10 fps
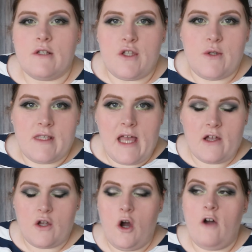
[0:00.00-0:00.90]
going to do a
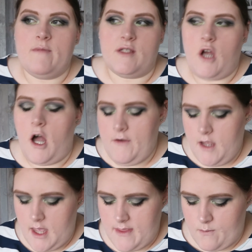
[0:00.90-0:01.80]
second coat of
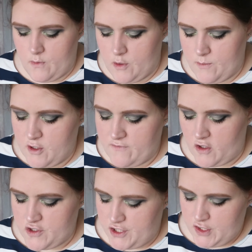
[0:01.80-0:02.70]
mascara and then we will move
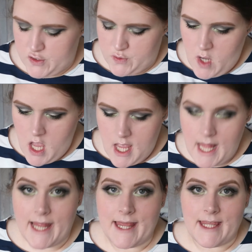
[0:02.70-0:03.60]
on to
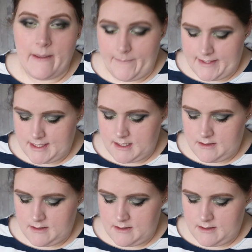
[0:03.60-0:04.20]
lips.